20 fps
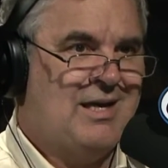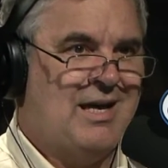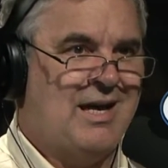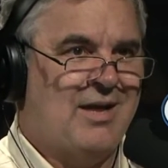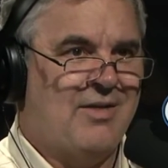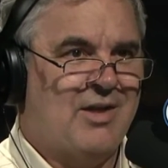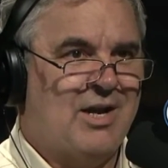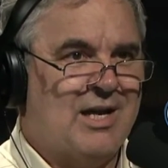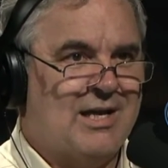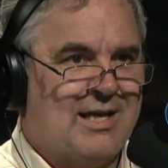
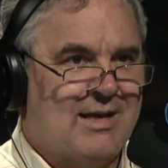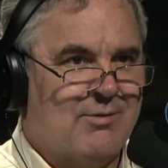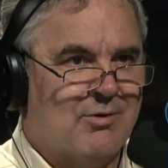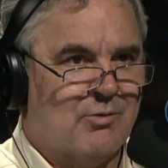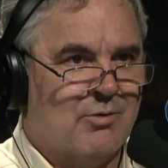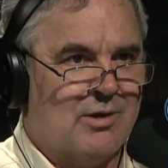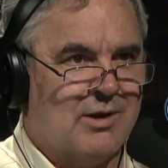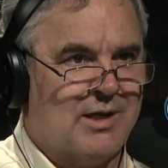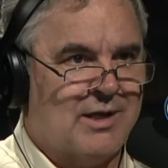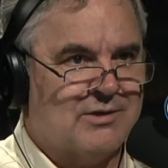And then I came to
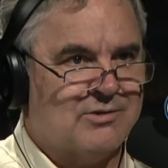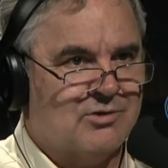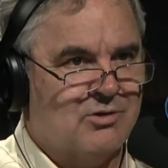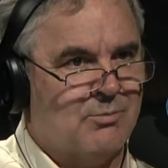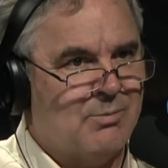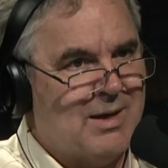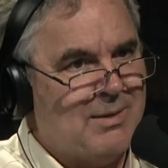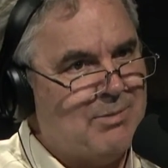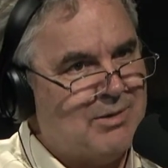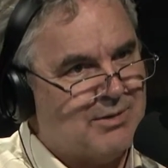realize, no,
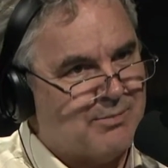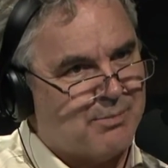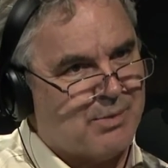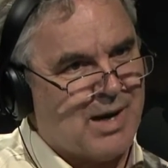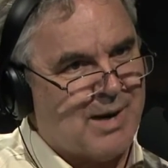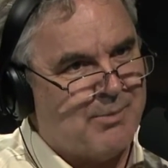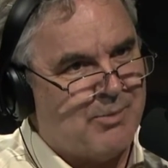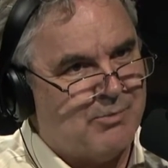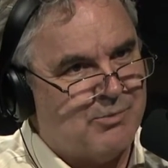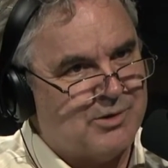maybe the
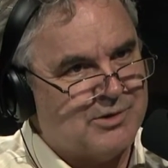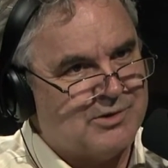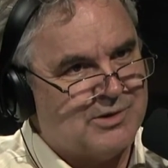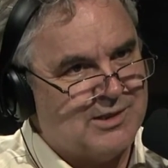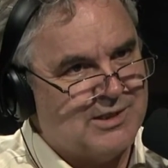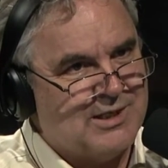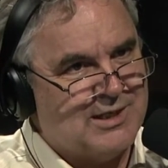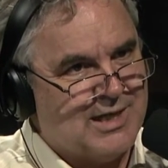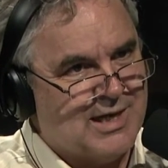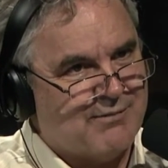problem was they
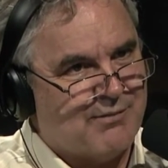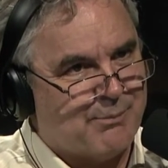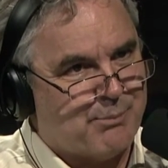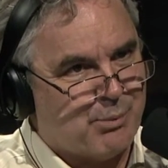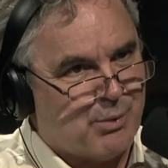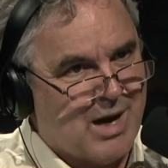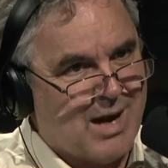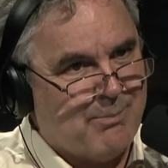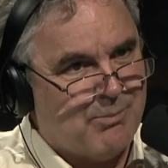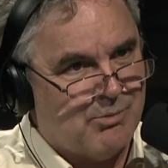didn't have a
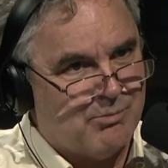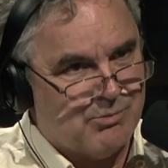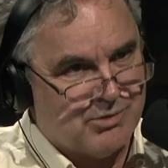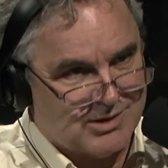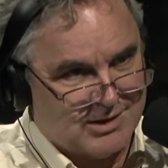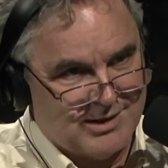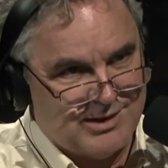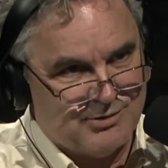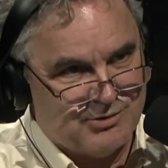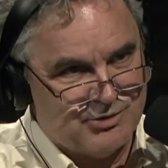problem
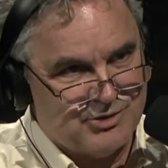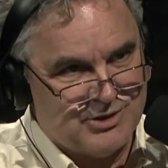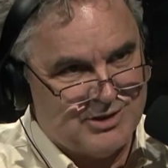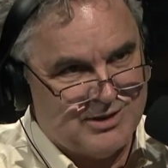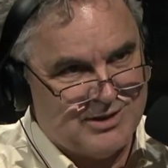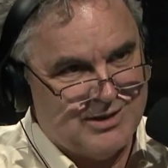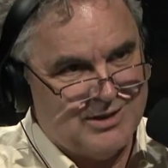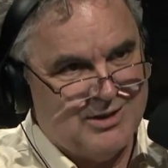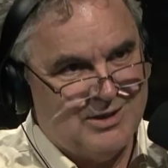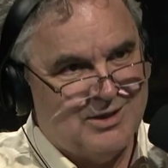with
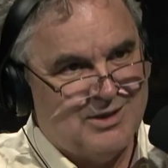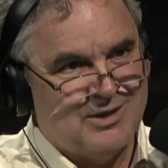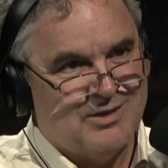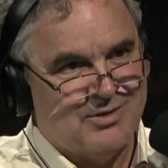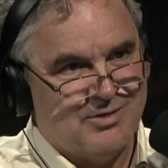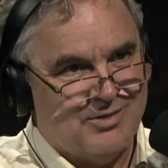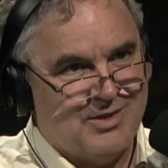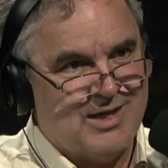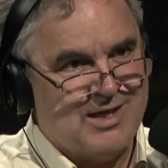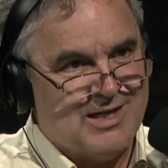liturgy
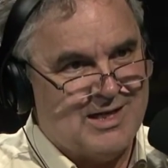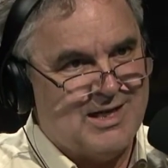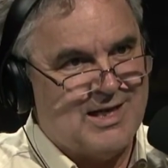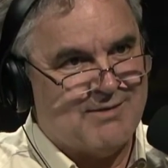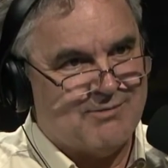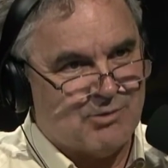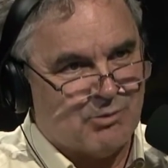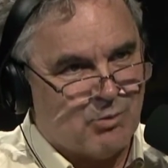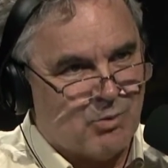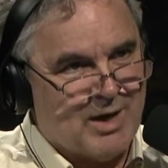they didn't
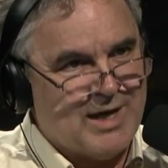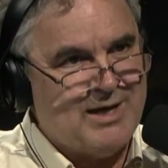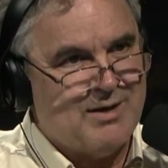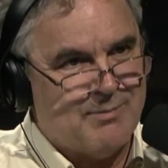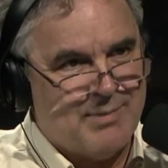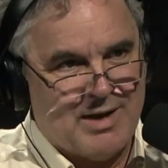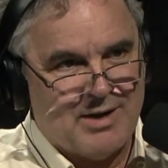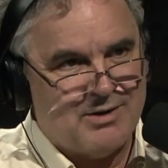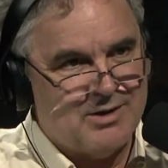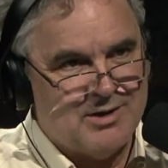have to write
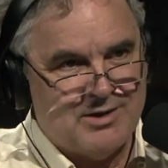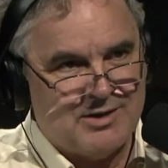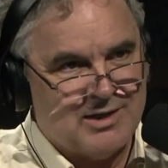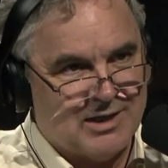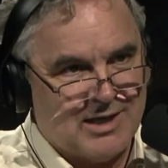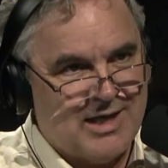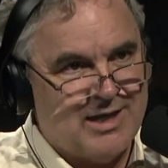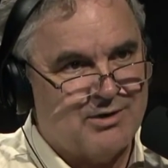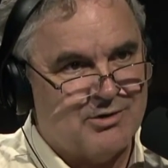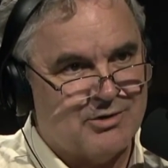about it in the
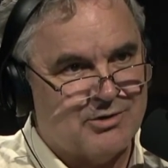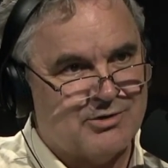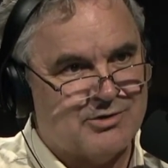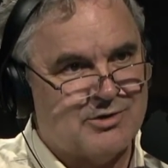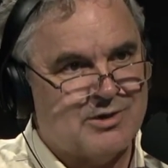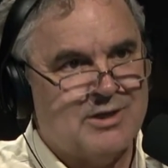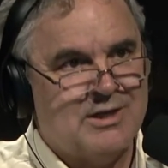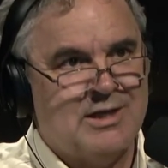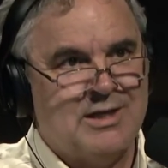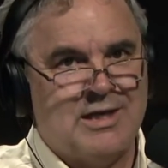letters,
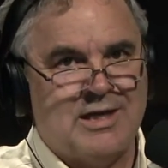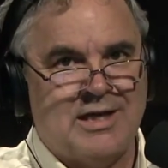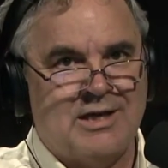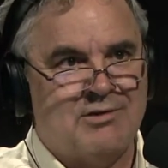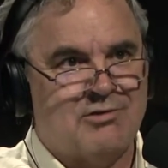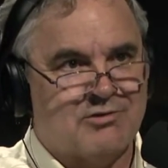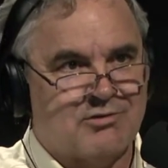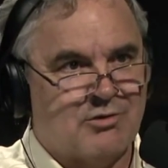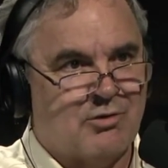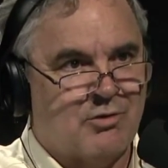
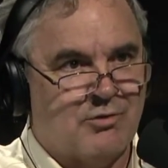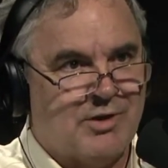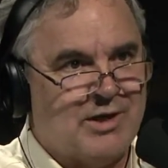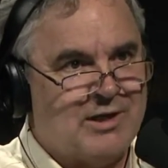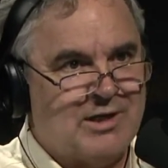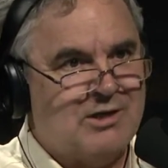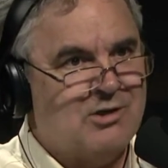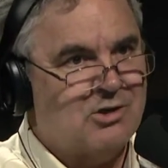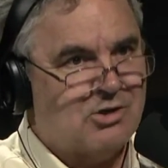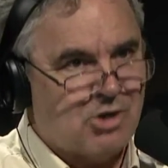and so they
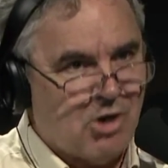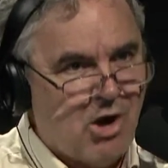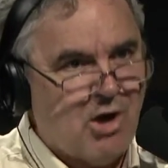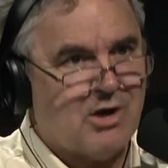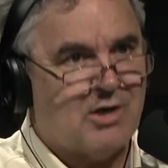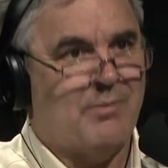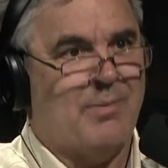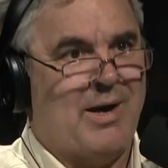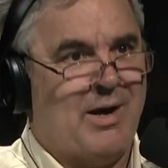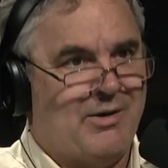didn't
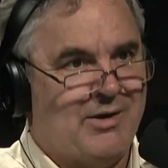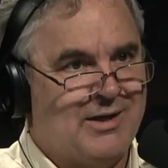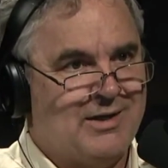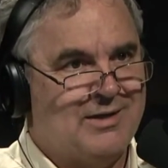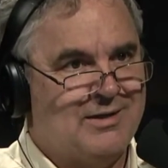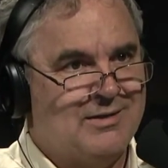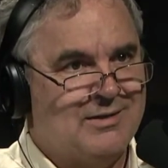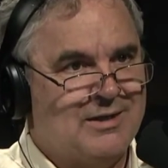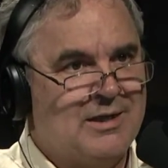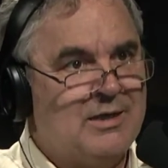talk about
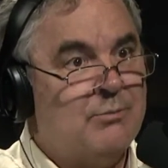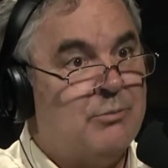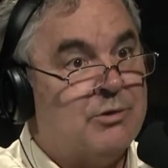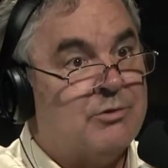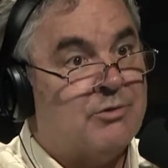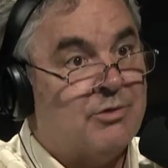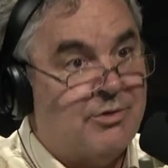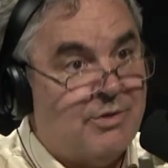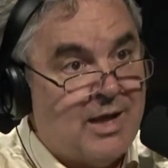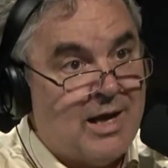it. It
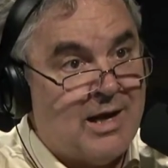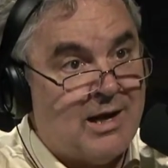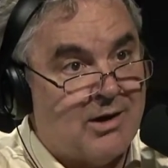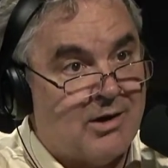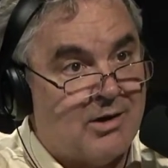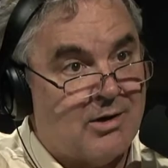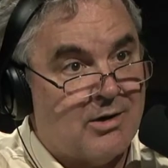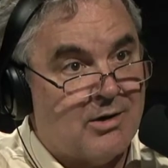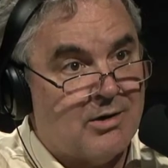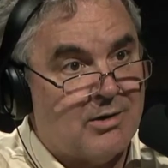was
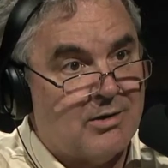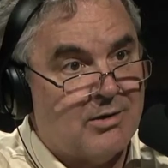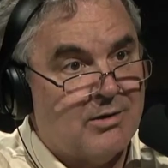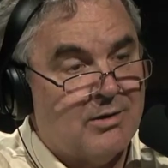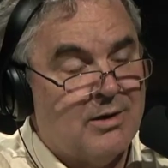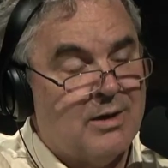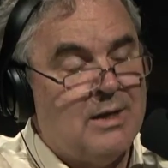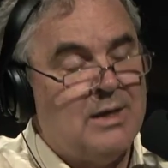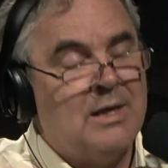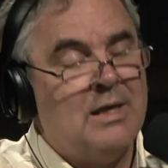there.
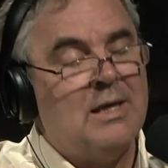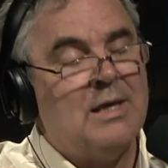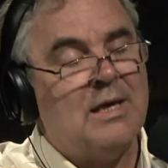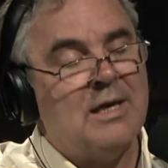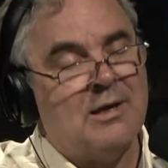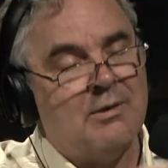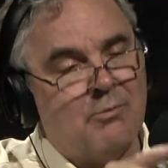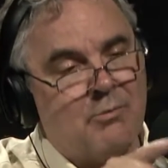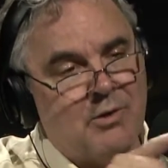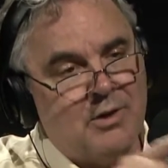
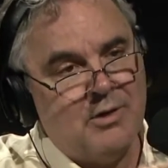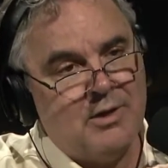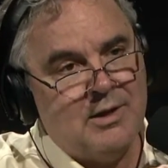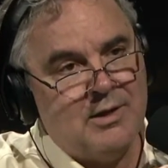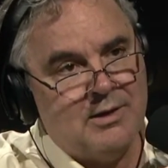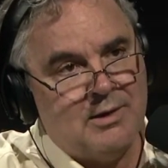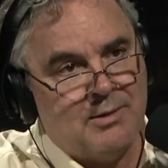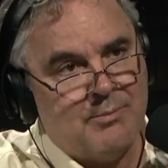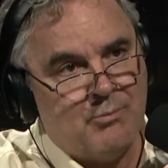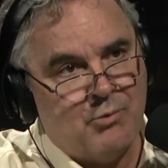And one
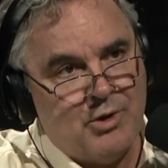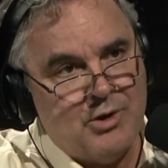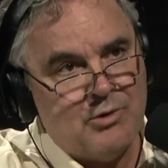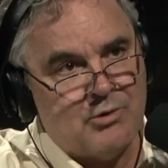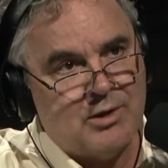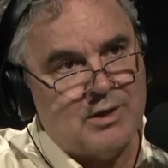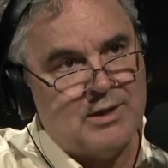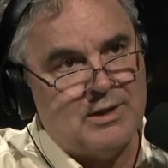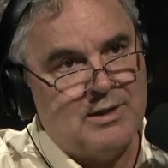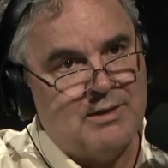and I'm
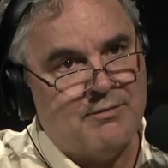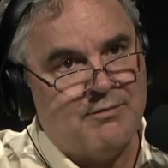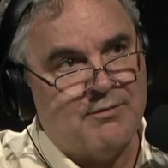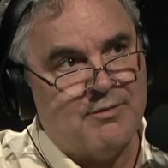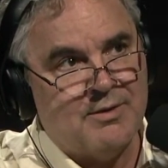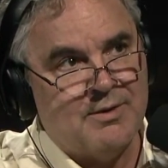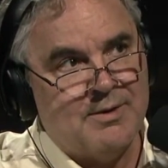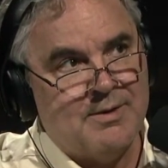wondering if,